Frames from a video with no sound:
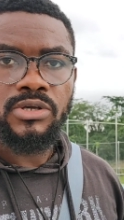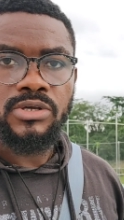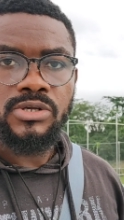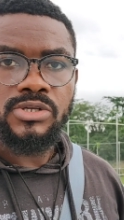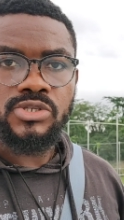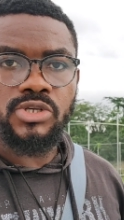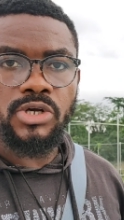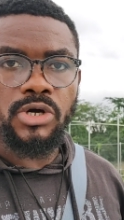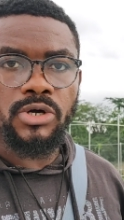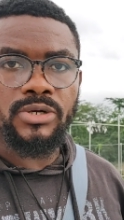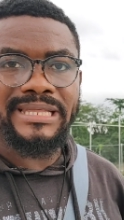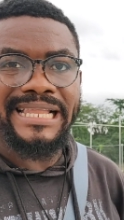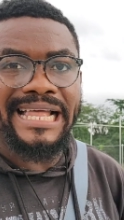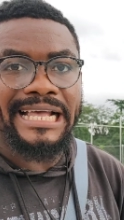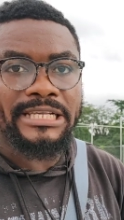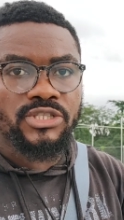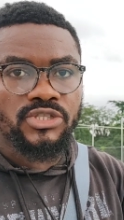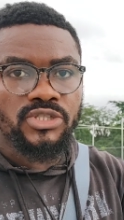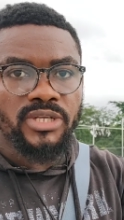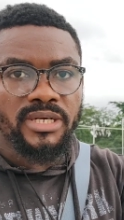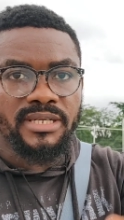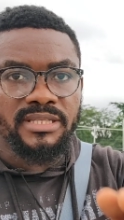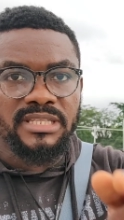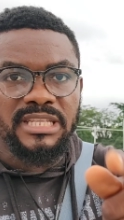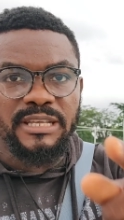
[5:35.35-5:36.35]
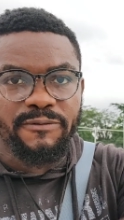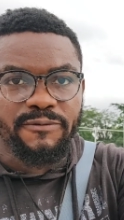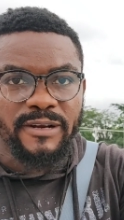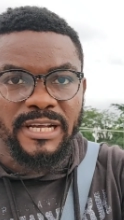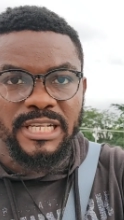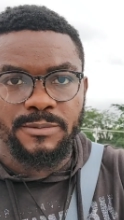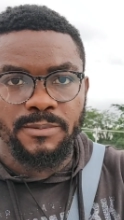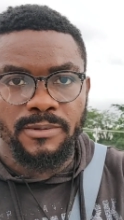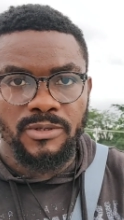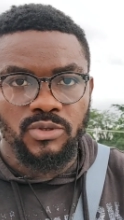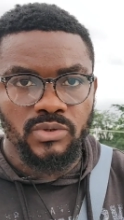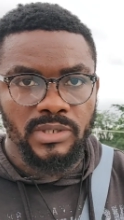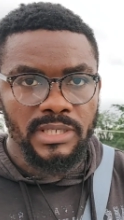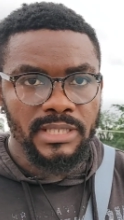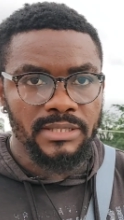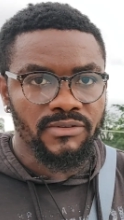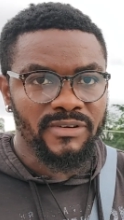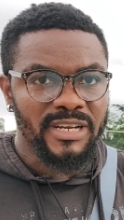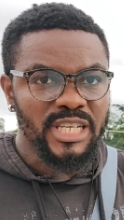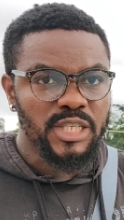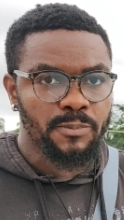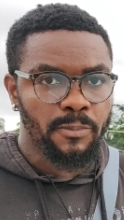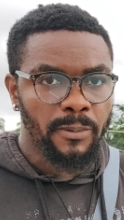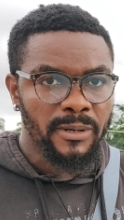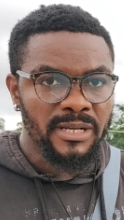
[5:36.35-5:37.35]
So let's know the difference between
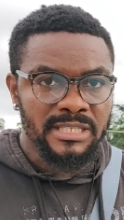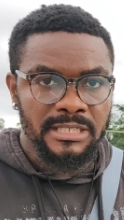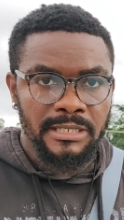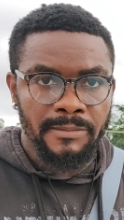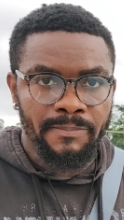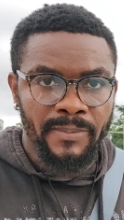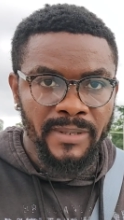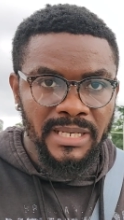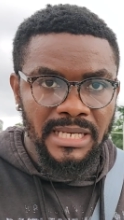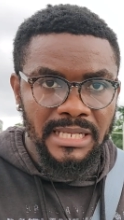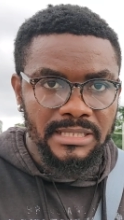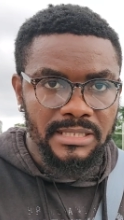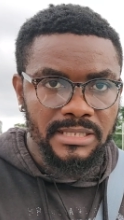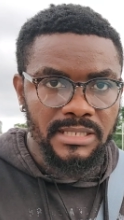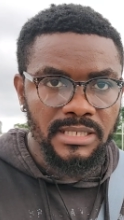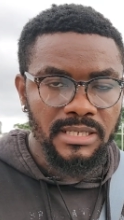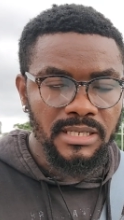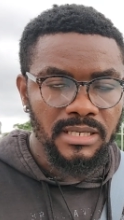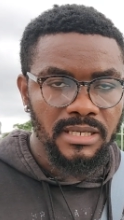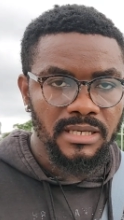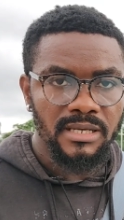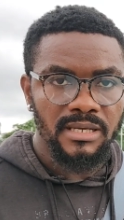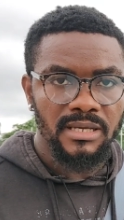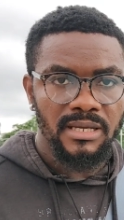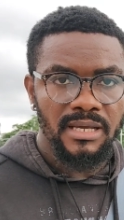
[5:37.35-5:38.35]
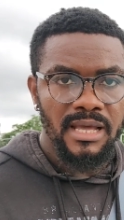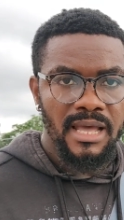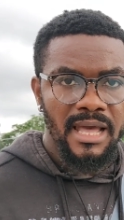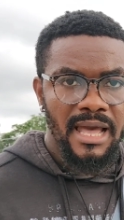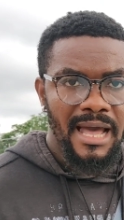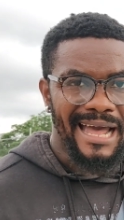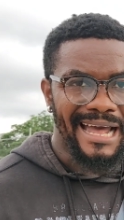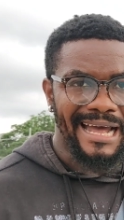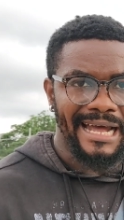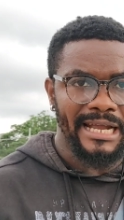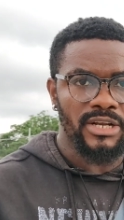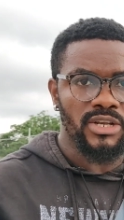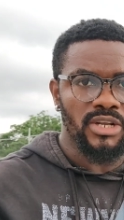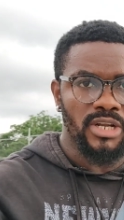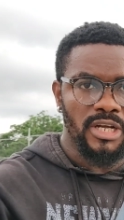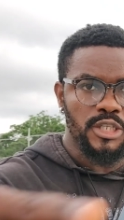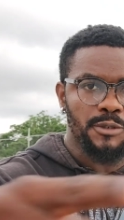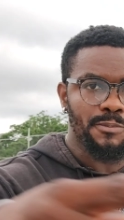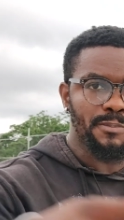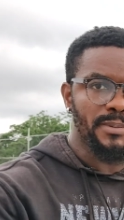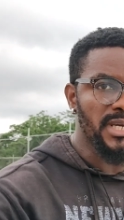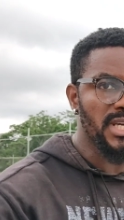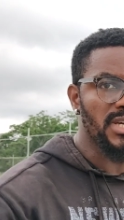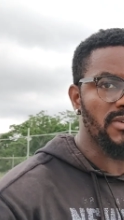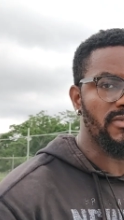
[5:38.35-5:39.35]
responsibility and
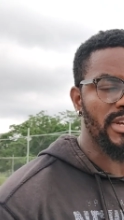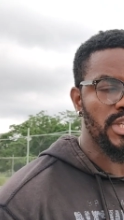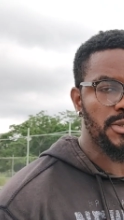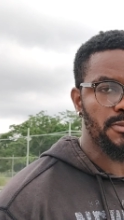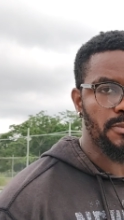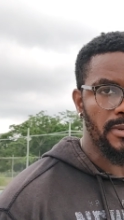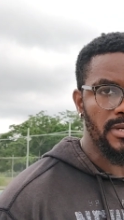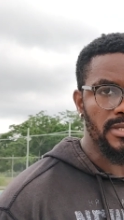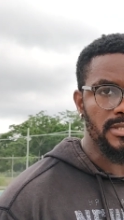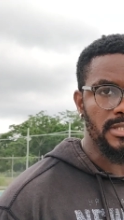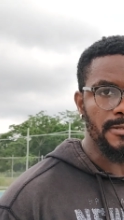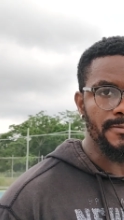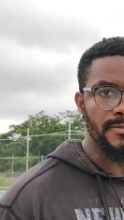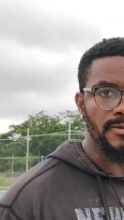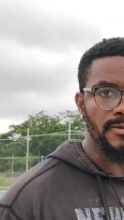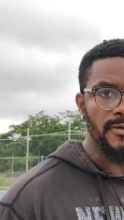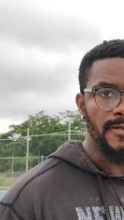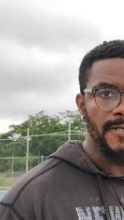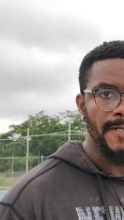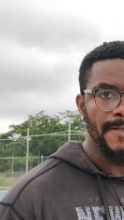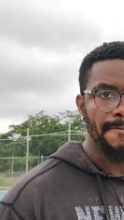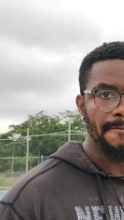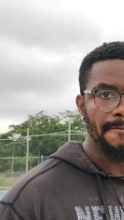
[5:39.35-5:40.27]
not being responsible.